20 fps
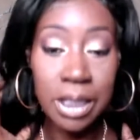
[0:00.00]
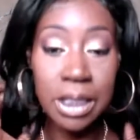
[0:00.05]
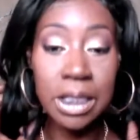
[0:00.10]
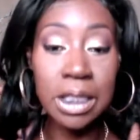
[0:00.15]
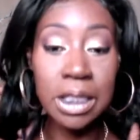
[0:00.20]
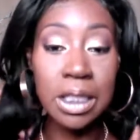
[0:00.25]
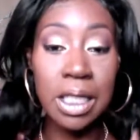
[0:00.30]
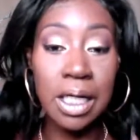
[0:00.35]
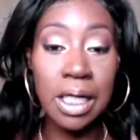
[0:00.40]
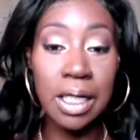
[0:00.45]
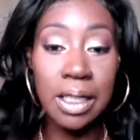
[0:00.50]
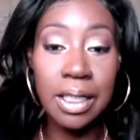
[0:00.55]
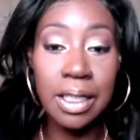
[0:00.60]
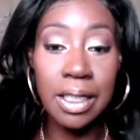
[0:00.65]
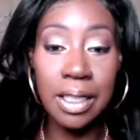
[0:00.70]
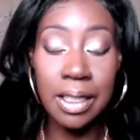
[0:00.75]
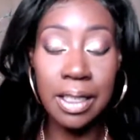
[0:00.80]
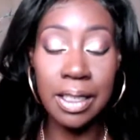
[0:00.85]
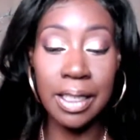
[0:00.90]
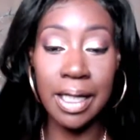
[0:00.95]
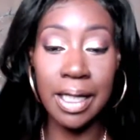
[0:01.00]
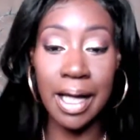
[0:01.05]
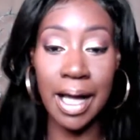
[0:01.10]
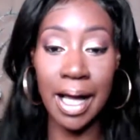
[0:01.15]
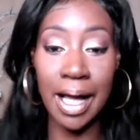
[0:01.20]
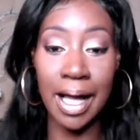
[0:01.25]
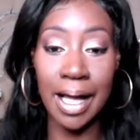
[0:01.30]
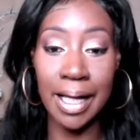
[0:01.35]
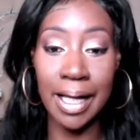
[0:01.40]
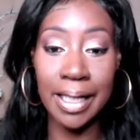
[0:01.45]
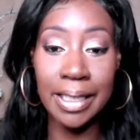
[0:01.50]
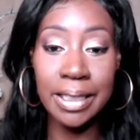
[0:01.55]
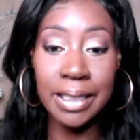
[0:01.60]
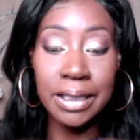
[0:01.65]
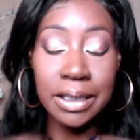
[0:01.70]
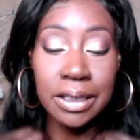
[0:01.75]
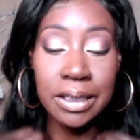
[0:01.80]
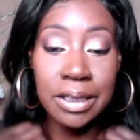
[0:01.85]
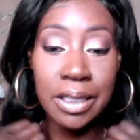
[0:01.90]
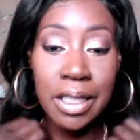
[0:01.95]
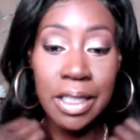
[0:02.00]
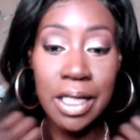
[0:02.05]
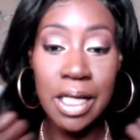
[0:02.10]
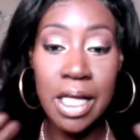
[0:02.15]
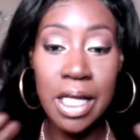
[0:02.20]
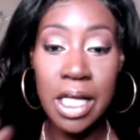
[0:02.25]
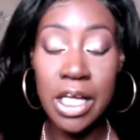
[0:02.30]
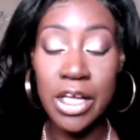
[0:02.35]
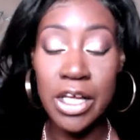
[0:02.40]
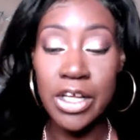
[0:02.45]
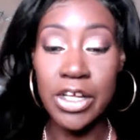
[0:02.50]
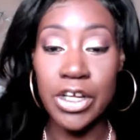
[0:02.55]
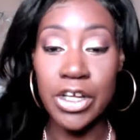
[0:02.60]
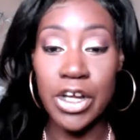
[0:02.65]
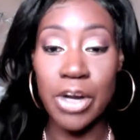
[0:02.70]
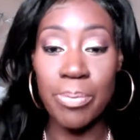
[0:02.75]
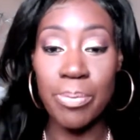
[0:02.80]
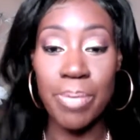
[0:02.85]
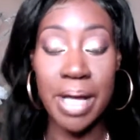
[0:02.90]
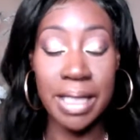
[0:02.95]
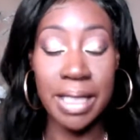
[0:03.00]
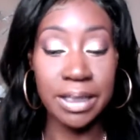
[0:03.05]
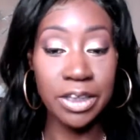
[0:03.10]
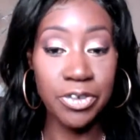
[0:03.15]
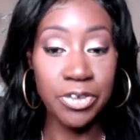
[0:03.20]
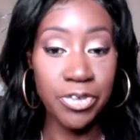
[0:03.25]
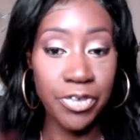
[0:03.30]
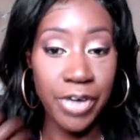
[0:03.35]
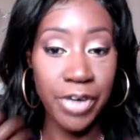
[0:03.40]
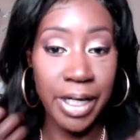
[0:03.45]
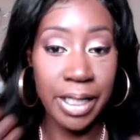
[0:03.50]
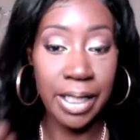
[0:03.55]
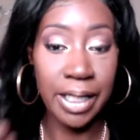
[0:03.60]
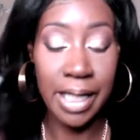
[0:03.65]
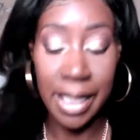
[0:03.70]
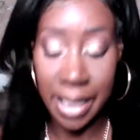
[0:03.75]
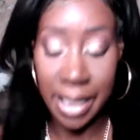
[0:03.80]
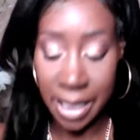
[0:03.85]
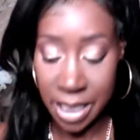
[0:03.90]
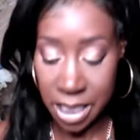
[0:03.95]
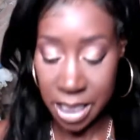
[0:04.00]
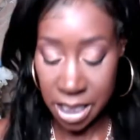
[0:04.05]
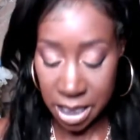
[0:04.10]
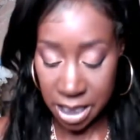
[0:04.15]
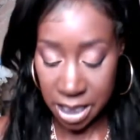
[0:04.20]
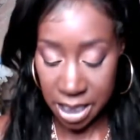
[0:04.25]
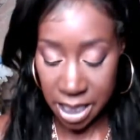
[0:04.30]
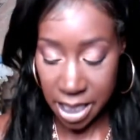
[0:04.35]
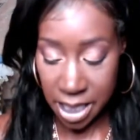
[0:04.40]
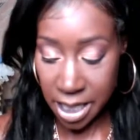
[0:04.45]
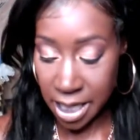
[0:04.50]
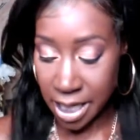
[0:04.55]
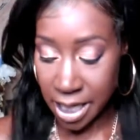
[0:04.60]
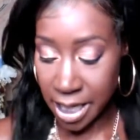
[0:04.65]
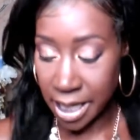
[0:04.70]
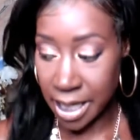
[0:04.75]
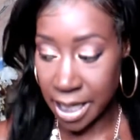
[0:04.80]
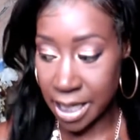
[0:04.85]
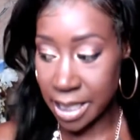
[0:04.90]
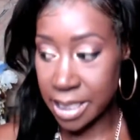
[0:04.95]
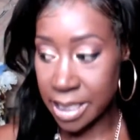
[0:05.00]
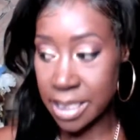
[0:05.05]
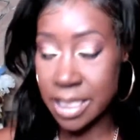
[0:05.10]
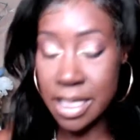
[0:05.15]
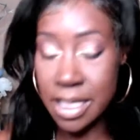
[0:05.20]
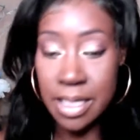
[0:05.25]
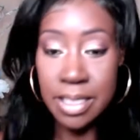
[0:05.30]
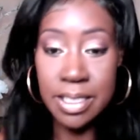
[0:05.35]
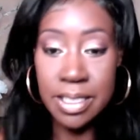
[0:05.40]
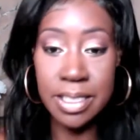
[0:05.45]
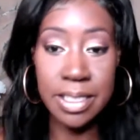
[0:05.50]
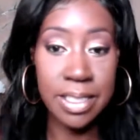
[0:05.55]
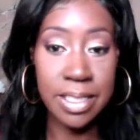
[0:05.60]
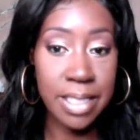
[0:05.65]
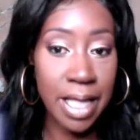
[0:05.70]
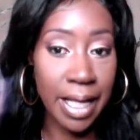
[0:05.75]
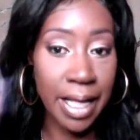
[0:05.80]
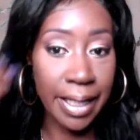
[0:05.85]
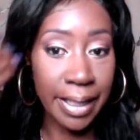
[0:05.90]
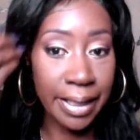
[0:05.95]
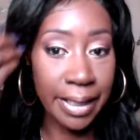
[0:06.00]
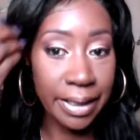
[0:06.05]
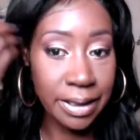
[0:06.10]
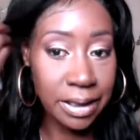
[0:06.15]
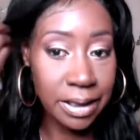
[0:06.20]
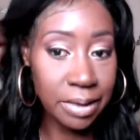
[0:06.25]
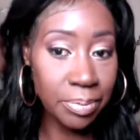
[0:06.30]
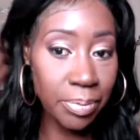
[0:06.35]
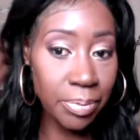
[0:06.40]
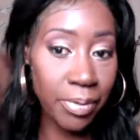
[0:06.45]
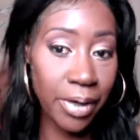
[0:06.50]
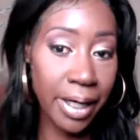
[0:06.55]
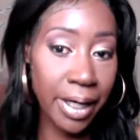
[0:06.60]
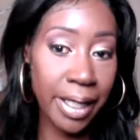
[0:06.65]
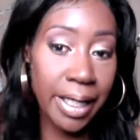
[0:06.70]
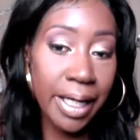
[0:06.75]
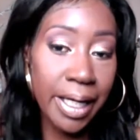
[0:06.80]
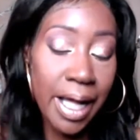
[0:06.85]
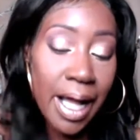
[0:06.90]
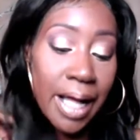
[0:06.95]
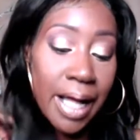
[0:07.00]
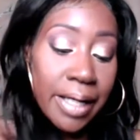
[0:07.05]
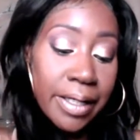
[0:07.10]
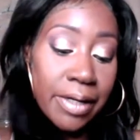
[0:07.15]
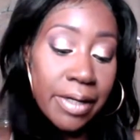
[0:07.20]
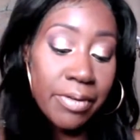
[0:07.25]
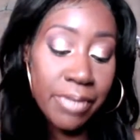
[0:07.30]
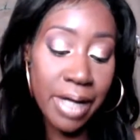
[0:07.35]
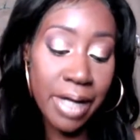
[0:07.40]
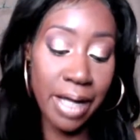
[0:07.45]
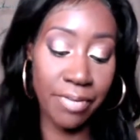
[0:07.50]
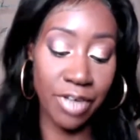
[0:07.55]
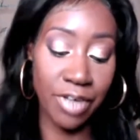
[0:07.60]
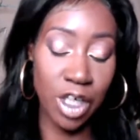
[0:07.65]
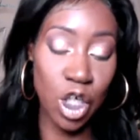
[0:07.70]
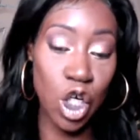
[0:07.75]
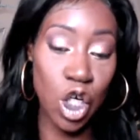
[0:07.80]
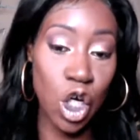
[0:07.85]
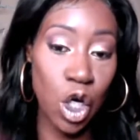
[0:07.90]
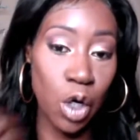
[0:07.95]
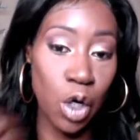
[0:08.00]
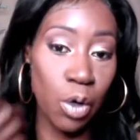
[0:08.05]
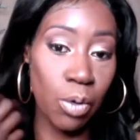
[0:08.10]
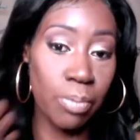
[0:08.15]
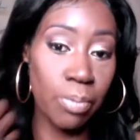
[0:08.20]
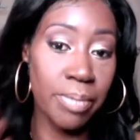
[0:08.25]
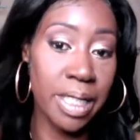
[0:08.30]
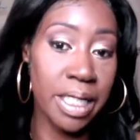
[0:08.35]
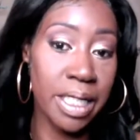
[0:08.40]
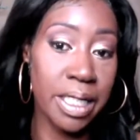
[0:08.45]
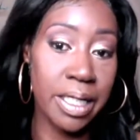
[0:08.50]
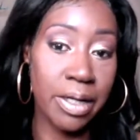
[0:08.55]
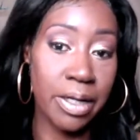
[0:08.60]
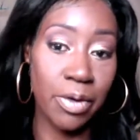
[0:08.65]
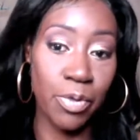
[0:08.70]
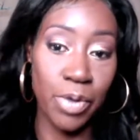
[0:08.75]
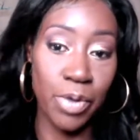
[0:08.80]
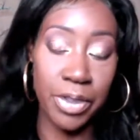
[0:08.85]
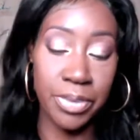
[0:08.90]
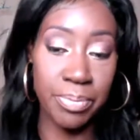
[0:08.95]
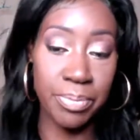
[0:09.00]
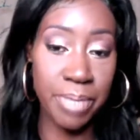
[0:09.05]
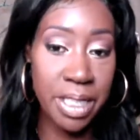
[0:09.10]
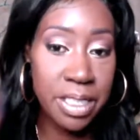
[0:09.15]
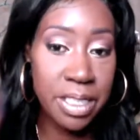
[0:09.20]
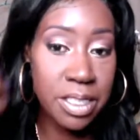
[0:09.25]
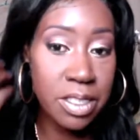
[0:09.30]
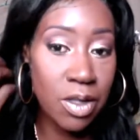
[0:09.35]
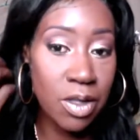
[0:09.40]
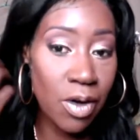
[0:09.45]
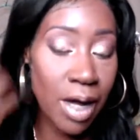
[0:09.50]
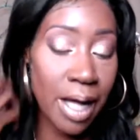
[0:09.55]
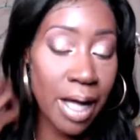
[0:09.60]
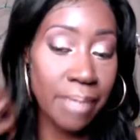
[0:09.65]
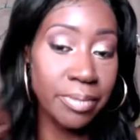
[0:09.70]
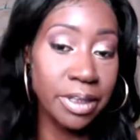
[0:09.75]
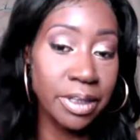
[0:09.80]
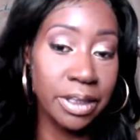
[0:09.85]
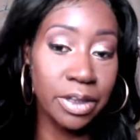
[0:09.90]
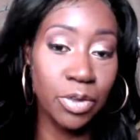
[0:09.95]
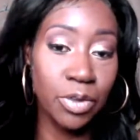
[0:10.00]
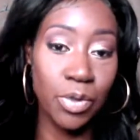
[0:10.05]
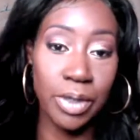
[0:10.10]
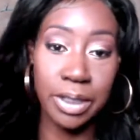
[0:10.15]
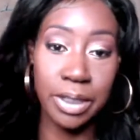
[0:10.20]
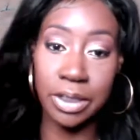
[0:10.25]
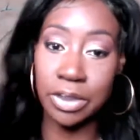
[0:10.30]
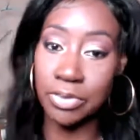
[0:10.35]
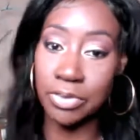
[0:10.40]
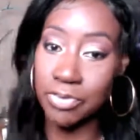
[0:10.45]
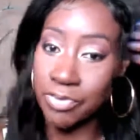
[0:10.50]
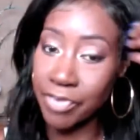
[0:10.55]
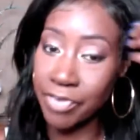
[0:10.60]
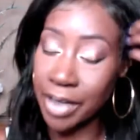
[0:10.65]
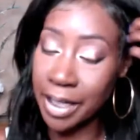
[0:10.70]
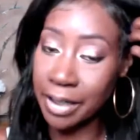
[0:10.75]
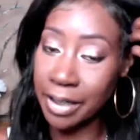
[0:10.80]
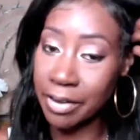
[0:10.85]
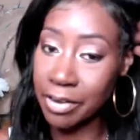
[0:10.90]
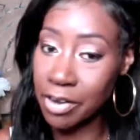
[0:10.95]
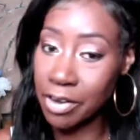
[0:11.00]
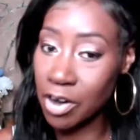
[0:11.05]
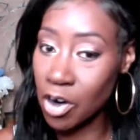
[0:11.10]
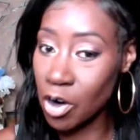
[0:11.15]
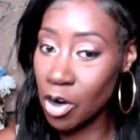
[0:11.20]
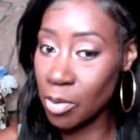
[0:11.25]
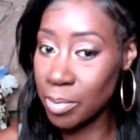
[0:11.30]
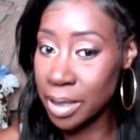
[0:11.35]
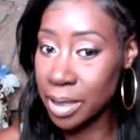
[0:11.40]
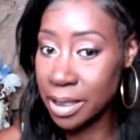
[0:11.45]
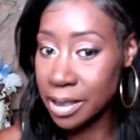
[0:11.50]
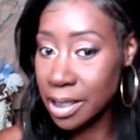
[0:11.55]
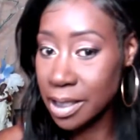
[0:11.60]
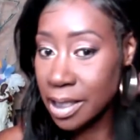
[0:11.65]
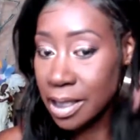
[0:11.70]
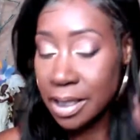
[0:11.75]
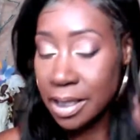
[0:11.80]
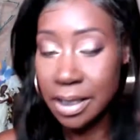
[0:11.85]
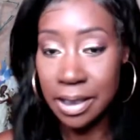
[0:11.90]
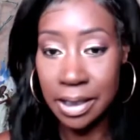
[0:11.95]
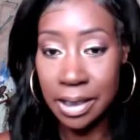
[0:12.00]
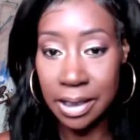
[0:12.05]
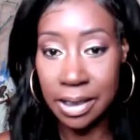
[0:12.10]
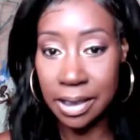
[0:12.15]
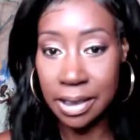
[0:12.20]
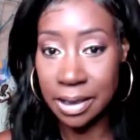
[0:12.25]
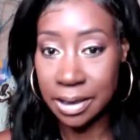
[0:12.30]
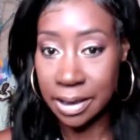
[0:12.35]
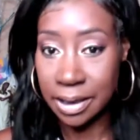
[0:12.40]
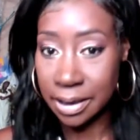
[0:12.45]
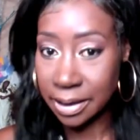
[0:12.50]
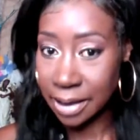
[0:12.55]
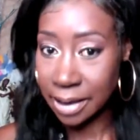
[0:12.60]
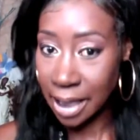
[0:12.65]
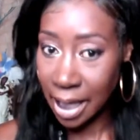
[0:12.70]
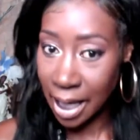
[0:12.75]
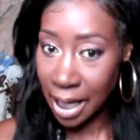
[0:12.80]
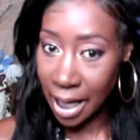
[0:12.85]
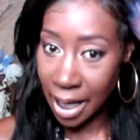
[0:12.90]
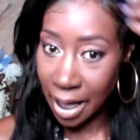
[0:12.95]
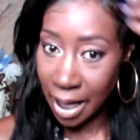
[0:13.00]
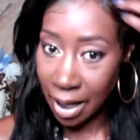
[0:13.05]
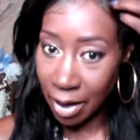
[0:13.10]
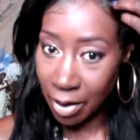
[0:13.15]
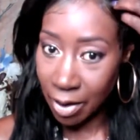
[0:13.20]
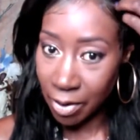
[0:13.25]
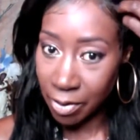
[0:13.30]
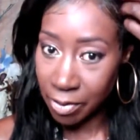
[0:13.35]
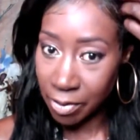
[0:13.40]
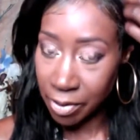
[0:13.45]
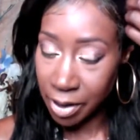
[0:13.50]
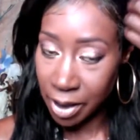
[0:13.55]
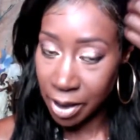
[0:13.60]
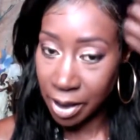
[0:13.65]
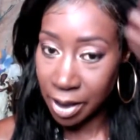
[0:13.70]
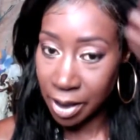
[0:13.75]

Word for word: but this is the final look, guys. Your best friend, ladies, is setting spray. I don't have a comb in here with me, so I'm just going to finger comb it.